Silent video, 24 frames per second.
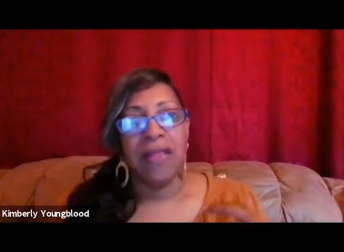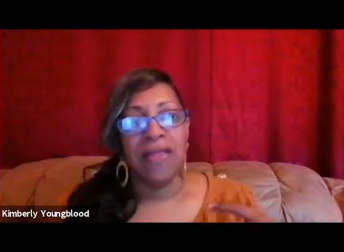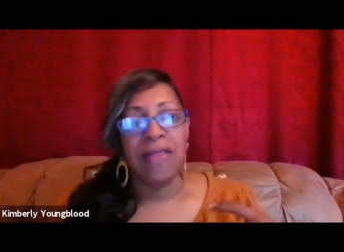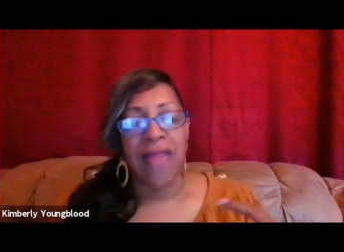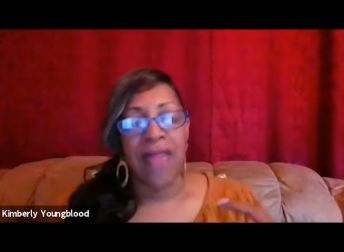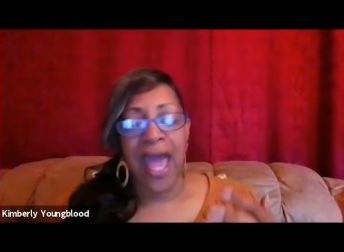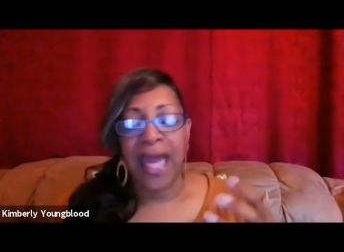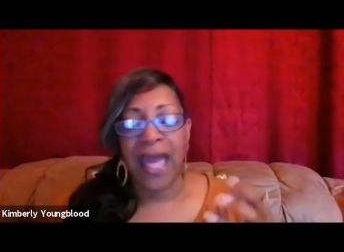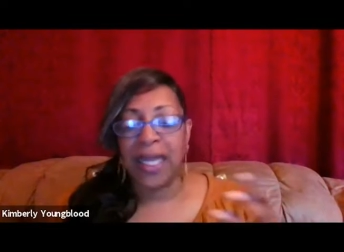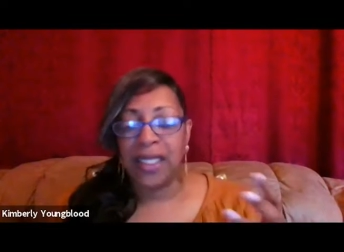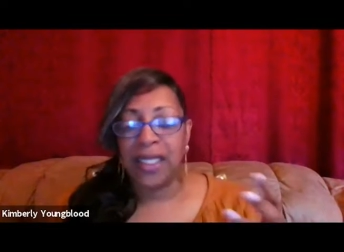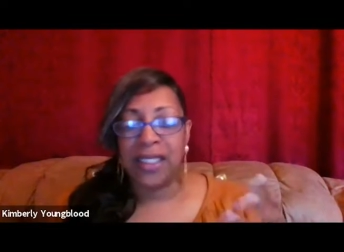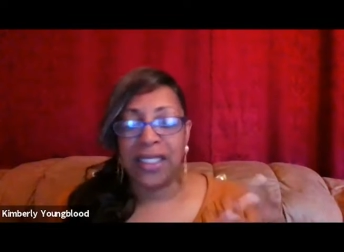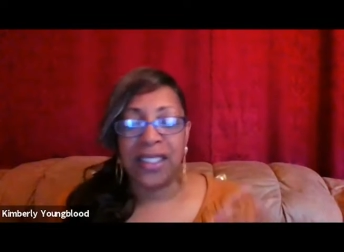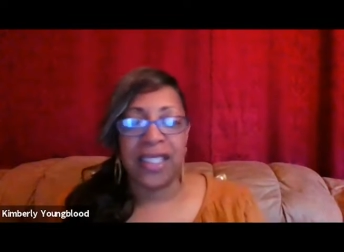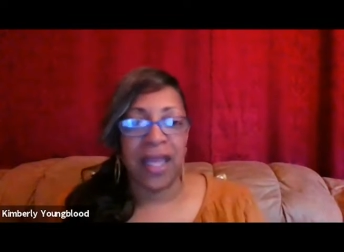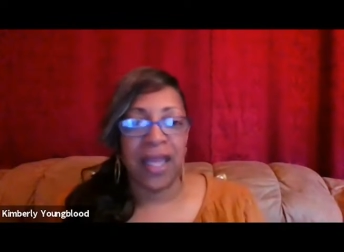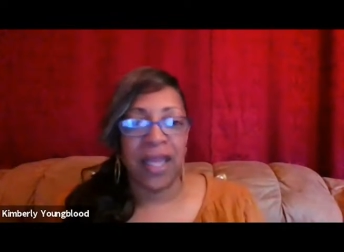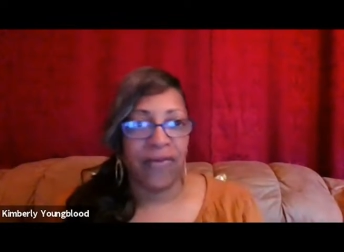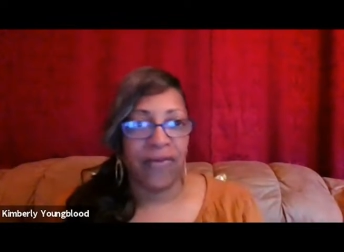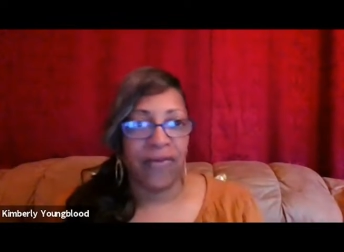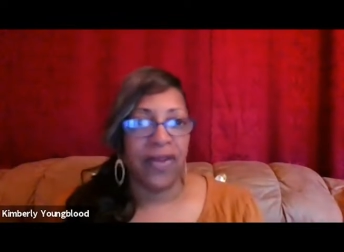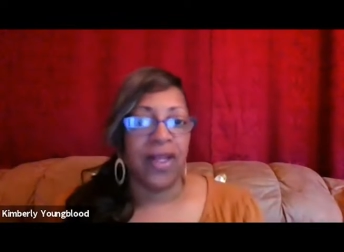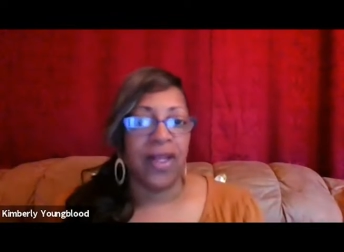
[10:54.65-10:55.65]
that is
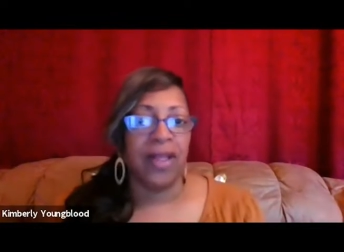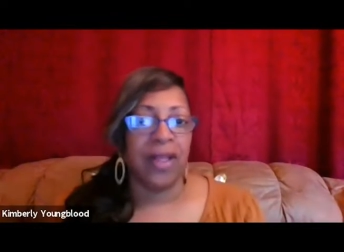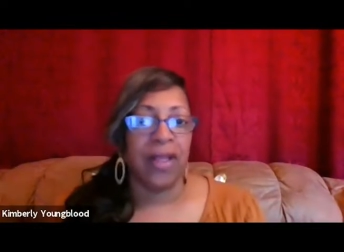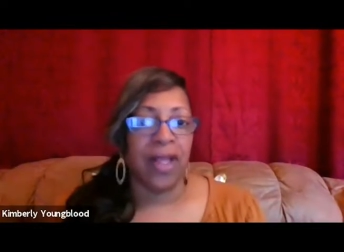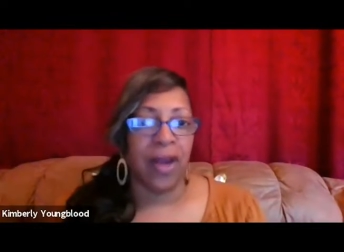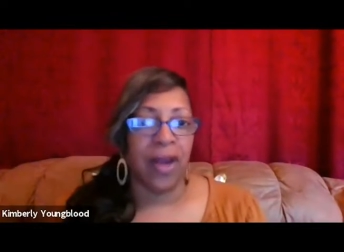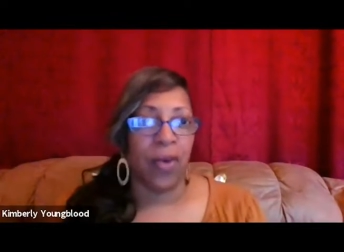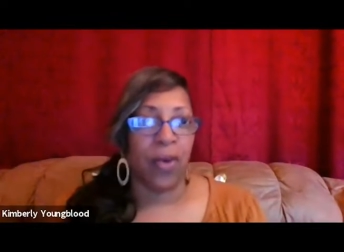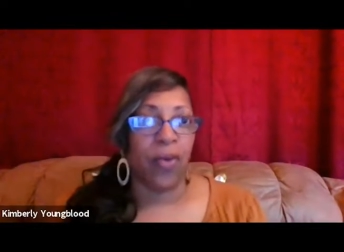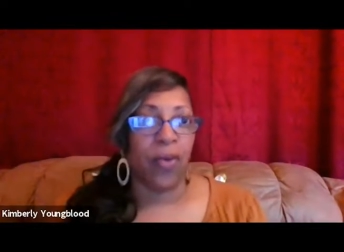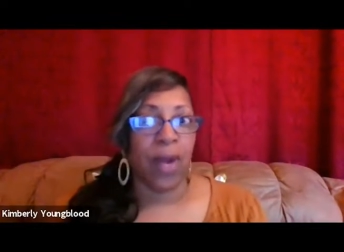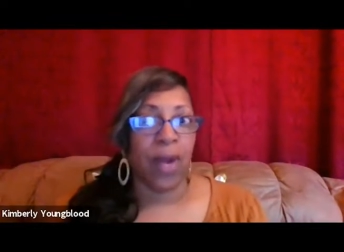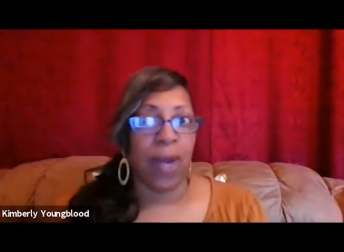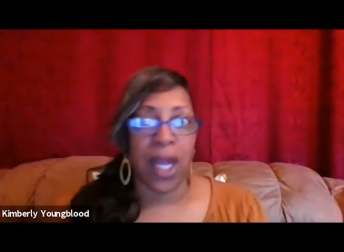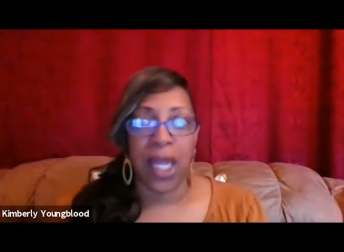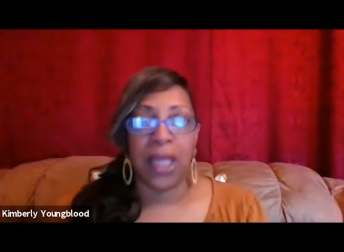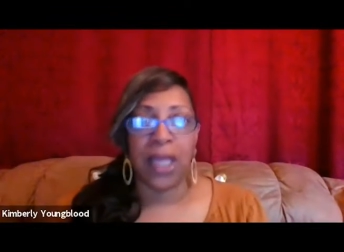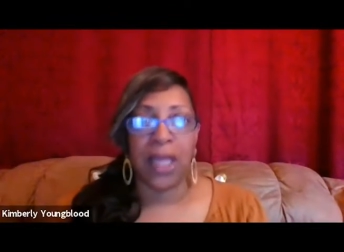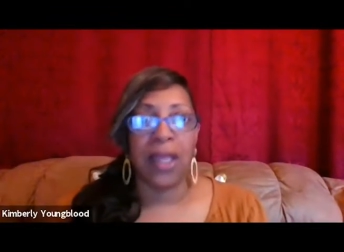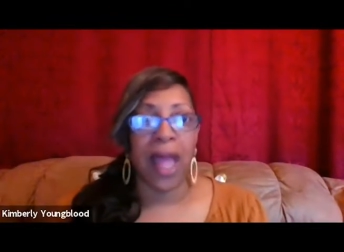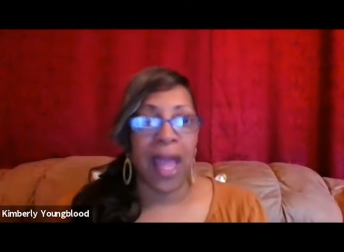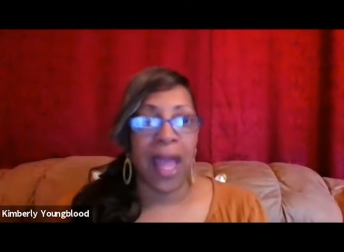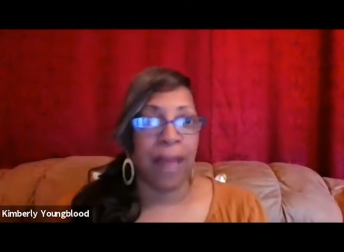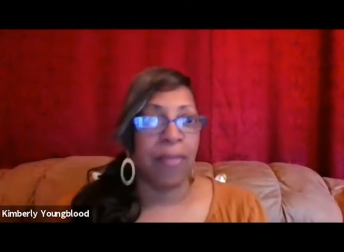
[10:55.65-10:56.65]
definitely a
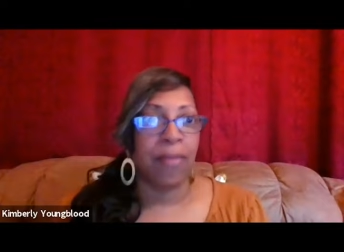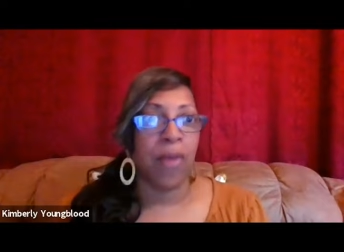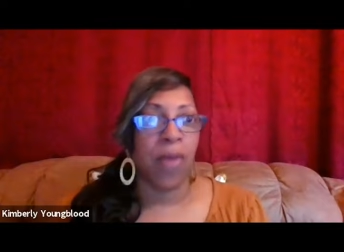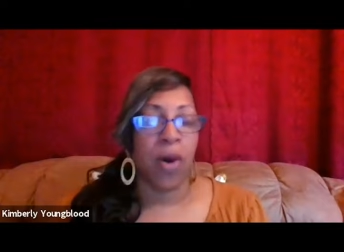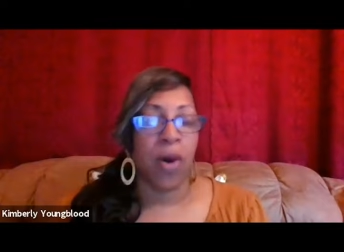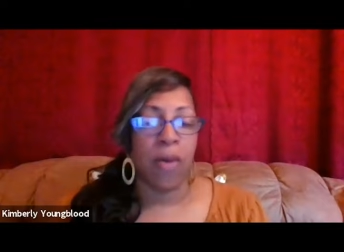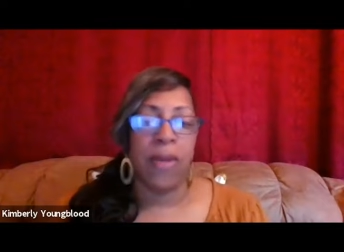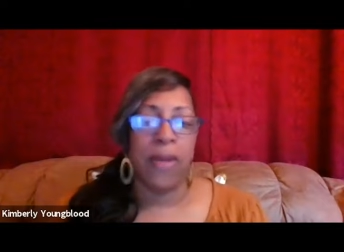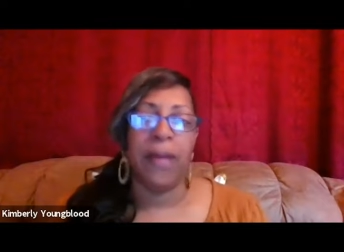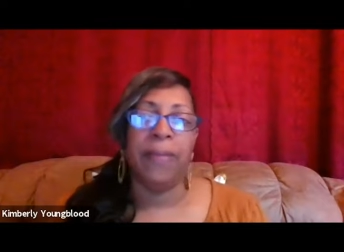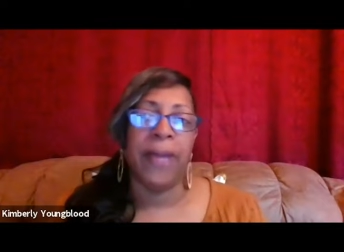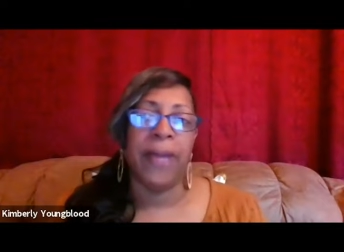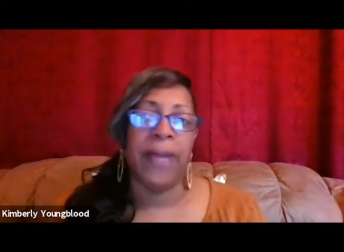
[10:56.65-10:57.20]
red light moment.